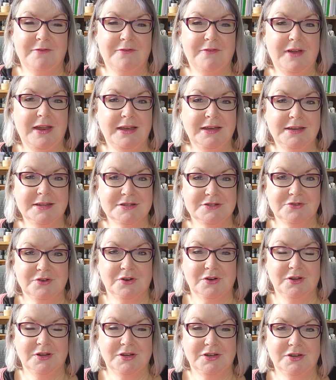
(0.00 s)
friend is
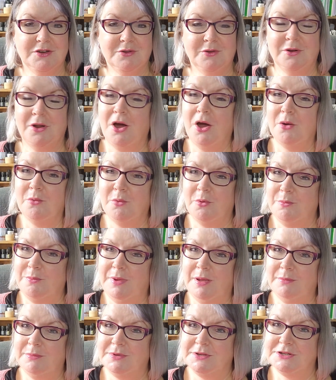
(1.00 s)
struggling to do it I won't be
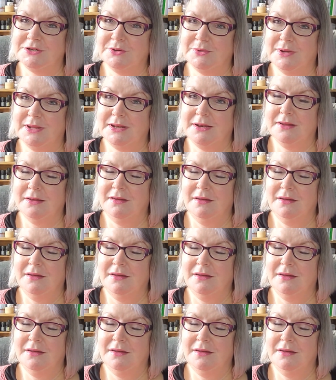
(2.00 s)
able to do it